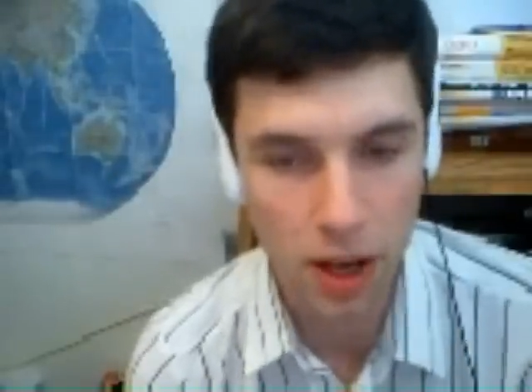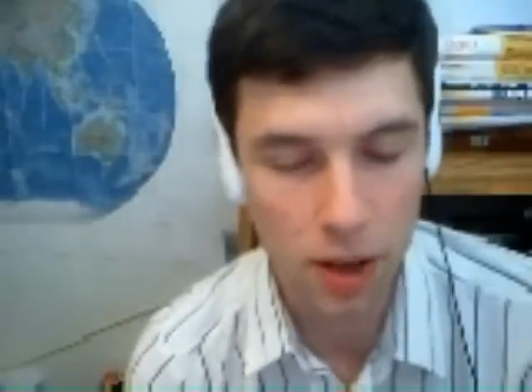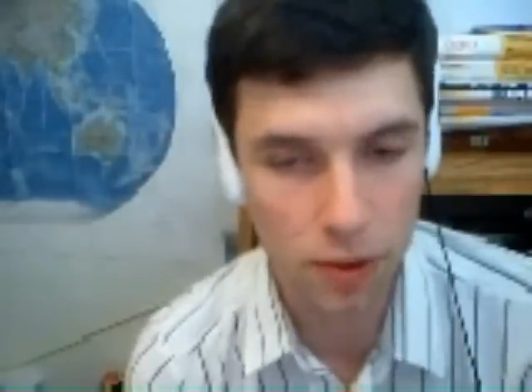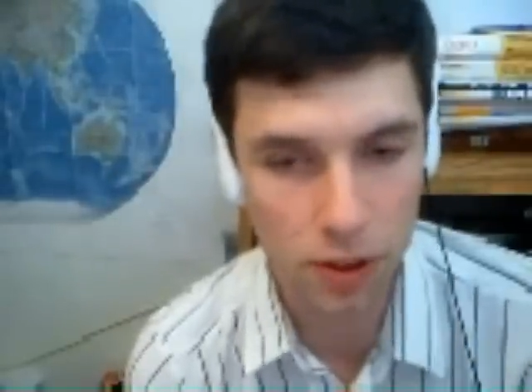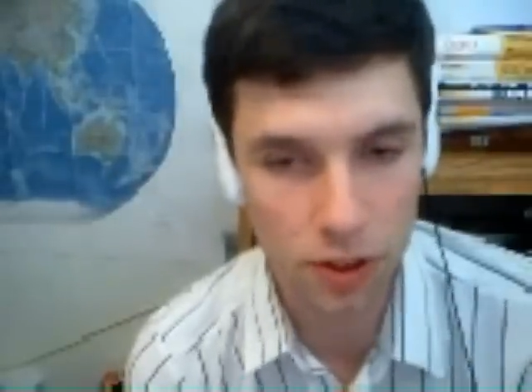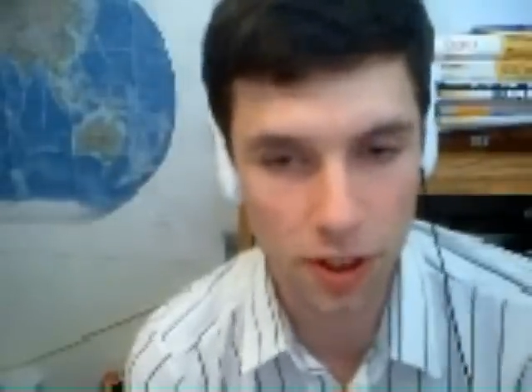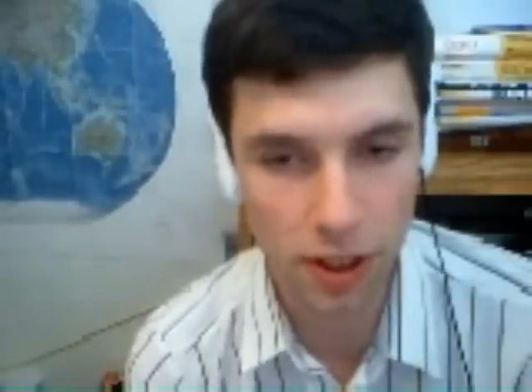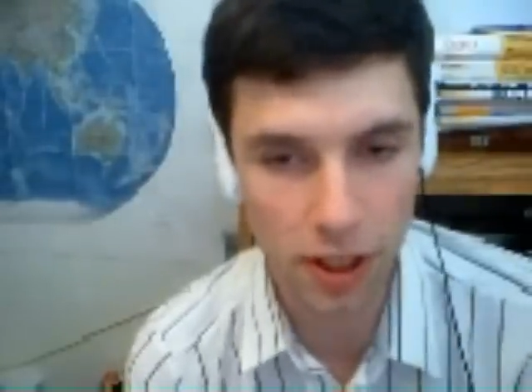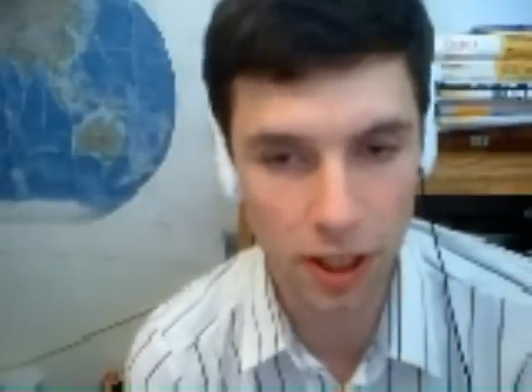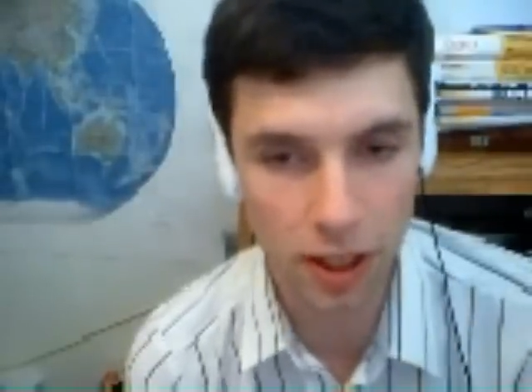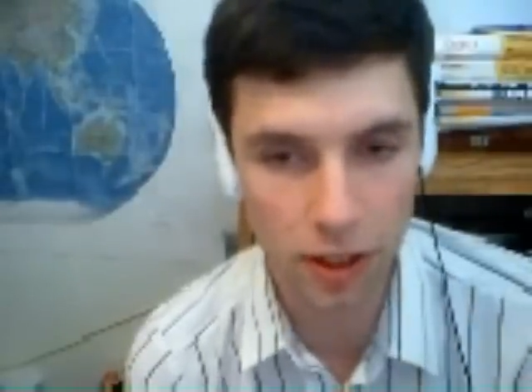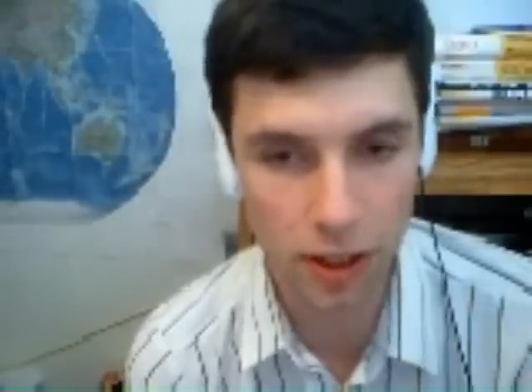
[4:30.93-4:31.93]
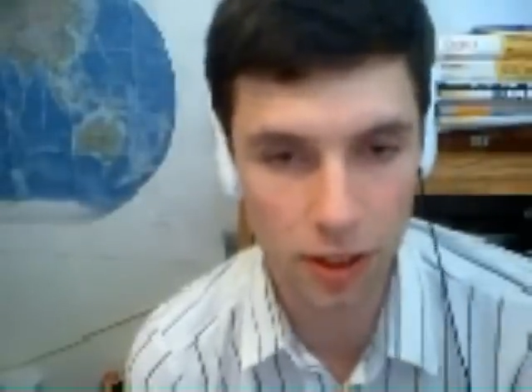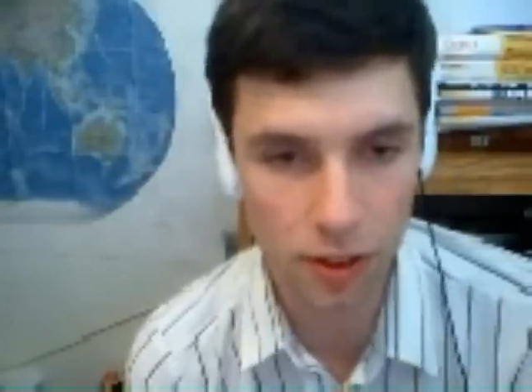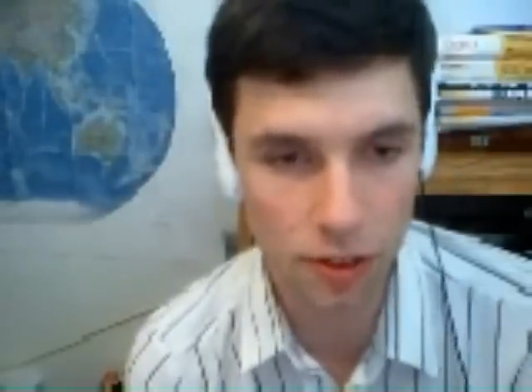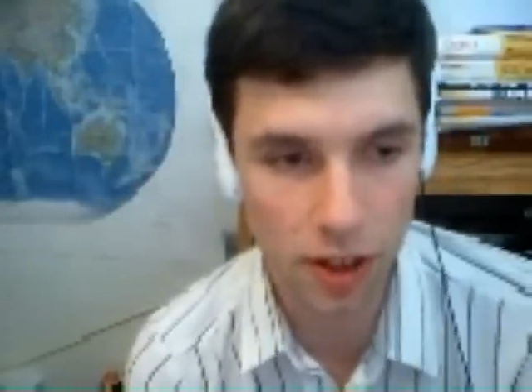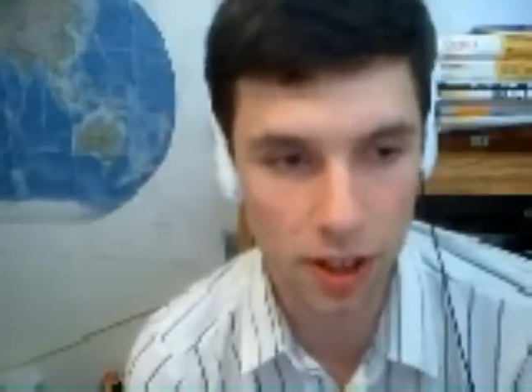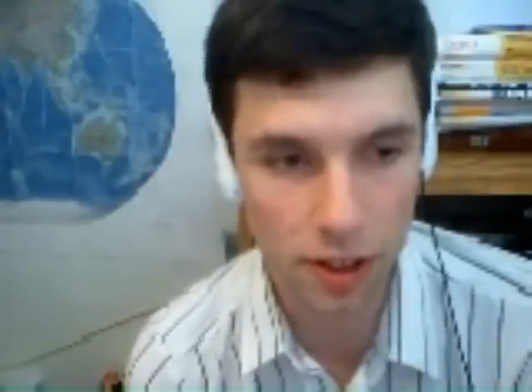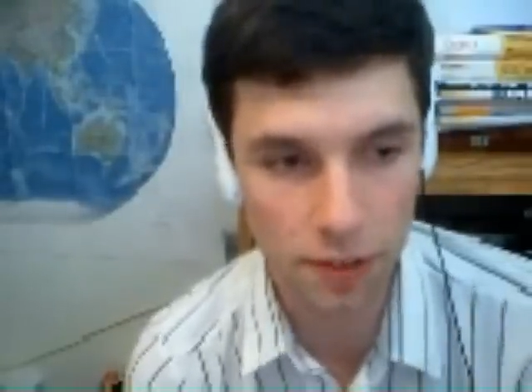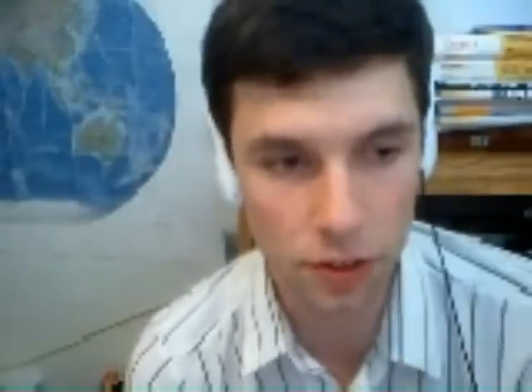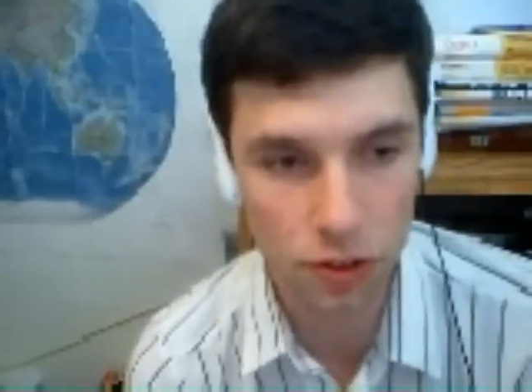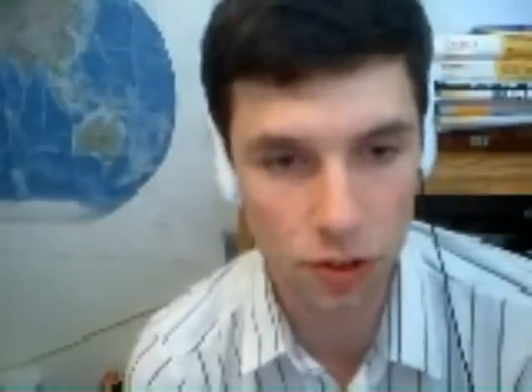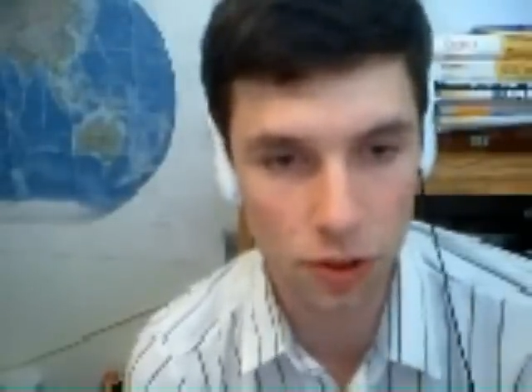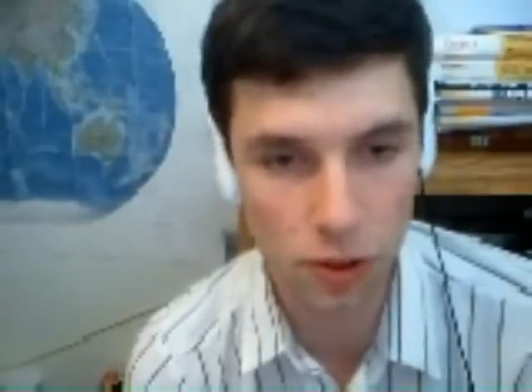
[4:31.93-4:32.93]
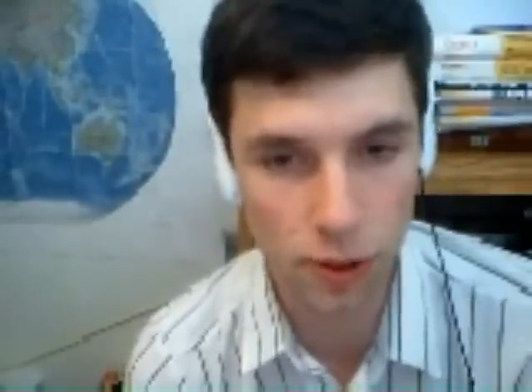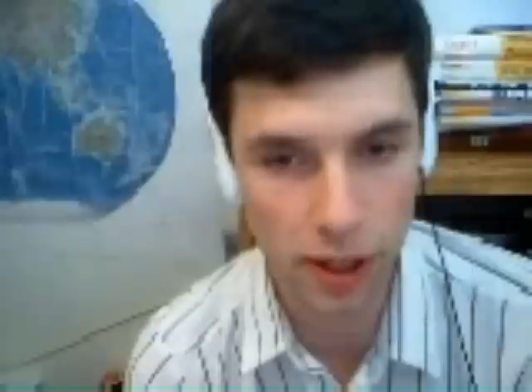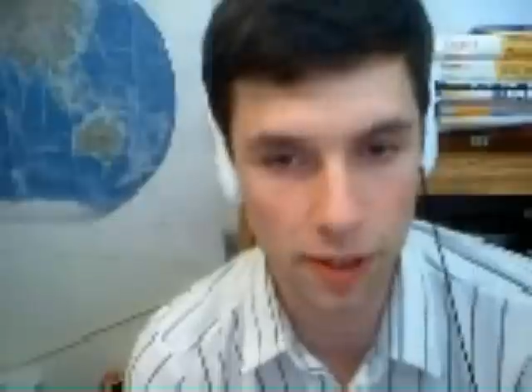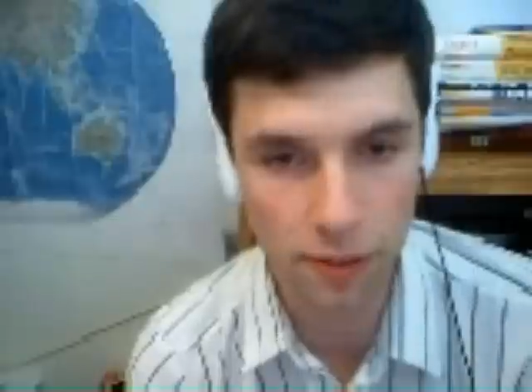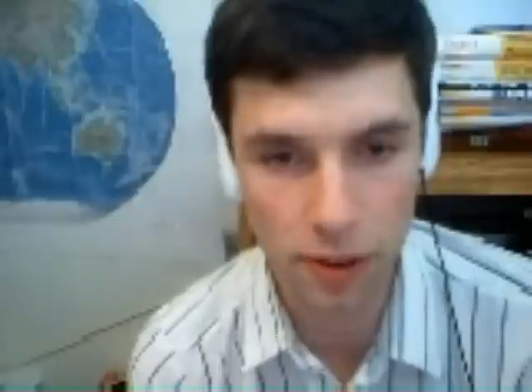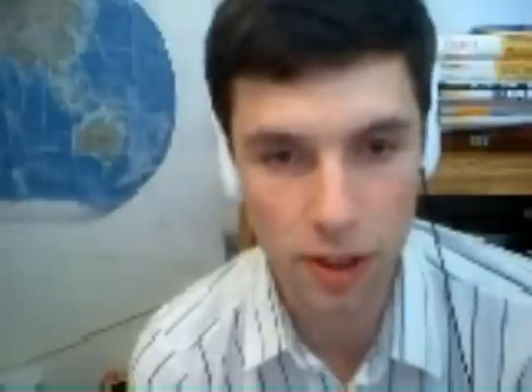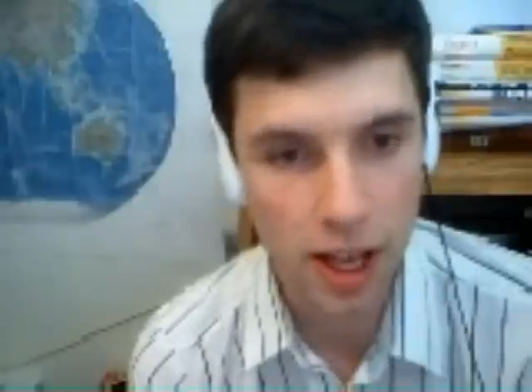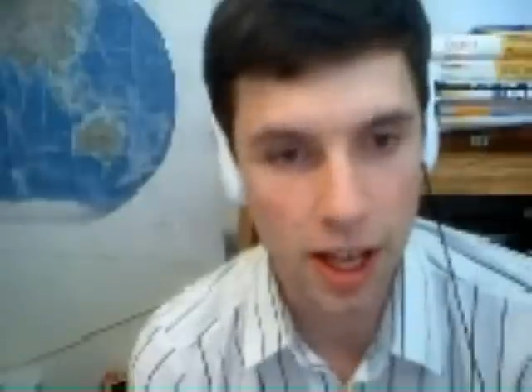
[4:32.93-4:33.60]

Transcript: when you're talking in a scientific journal or whatever.